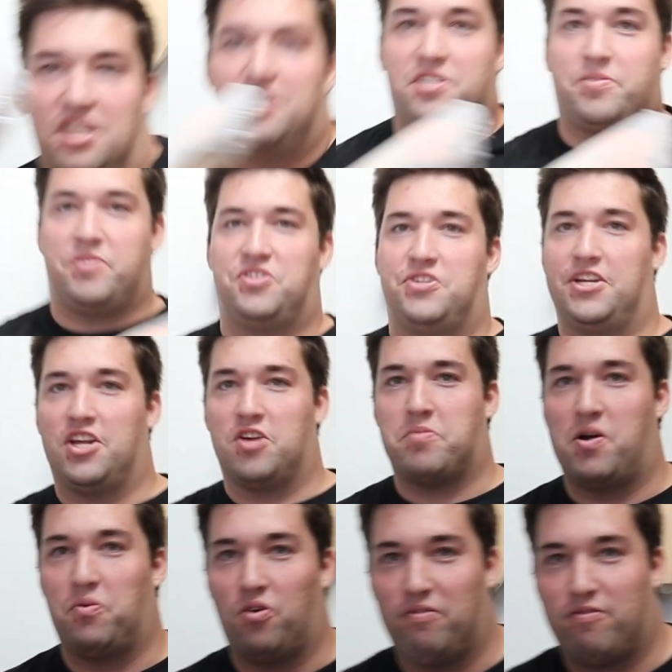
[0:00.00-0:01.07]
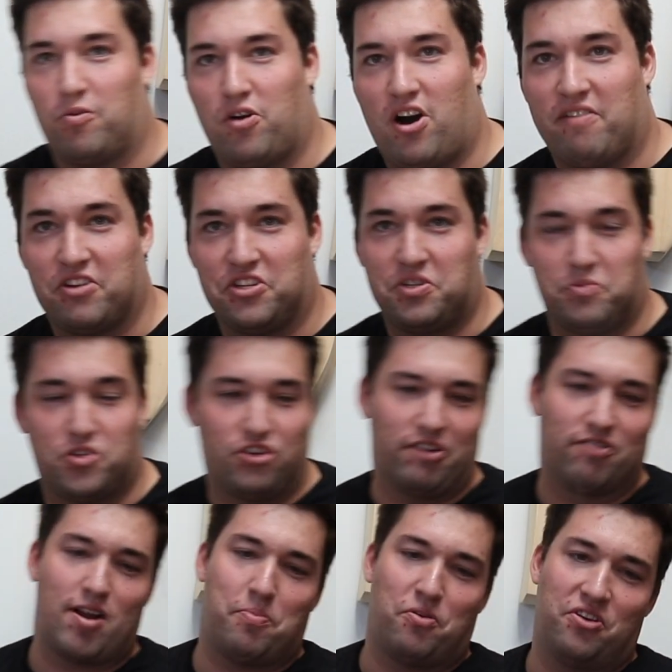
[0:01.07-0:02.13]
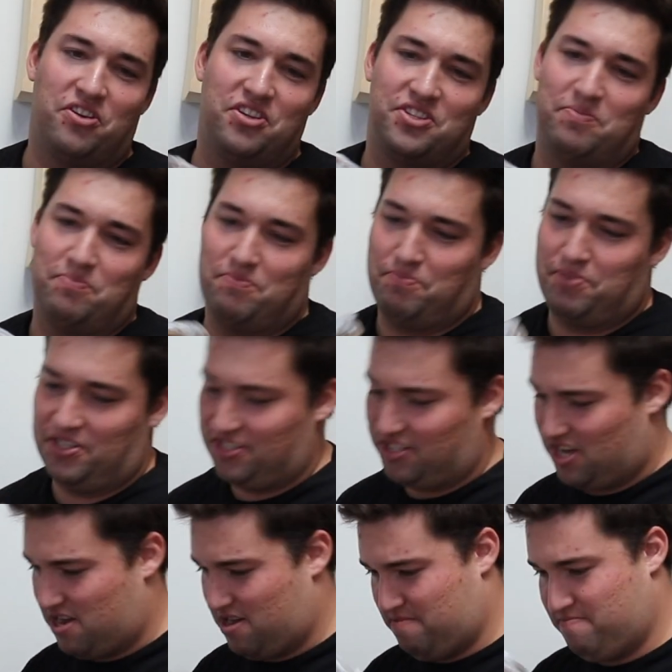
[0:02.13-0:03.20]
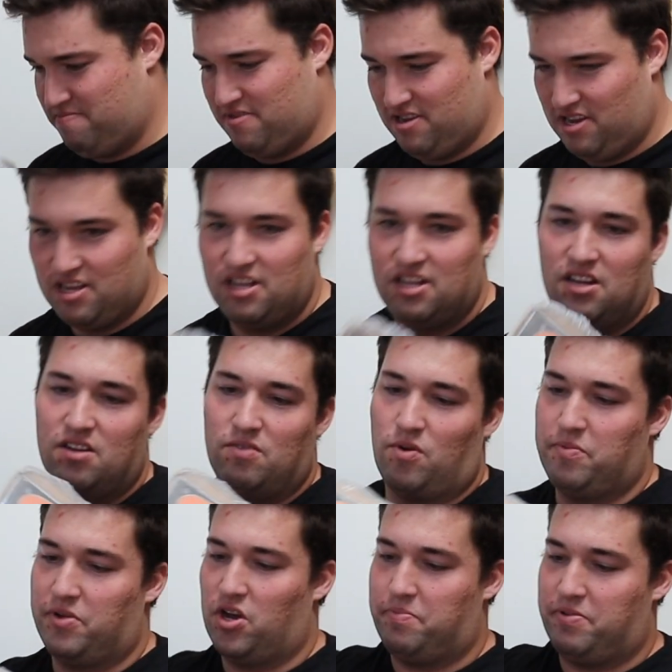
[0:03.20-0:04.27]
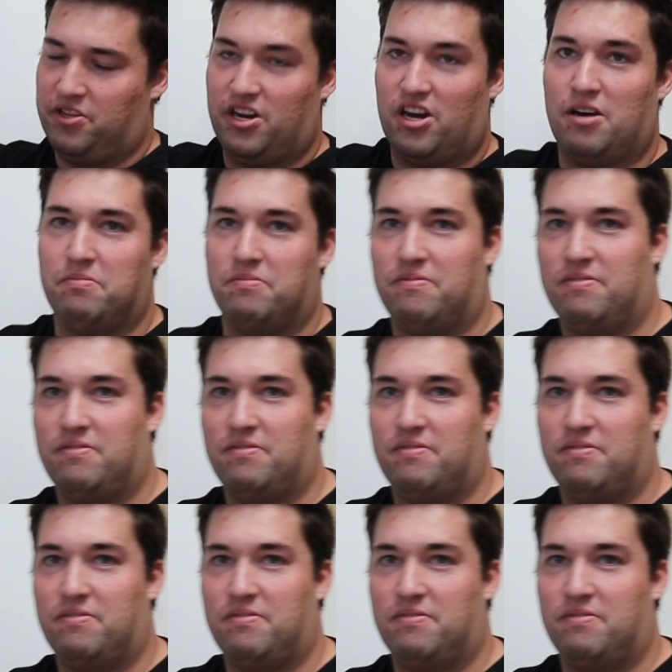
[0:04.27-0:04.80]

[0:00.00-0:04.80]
It's been sitting on my wall for a while. I've got some shrink wrap on it, but let me open it up.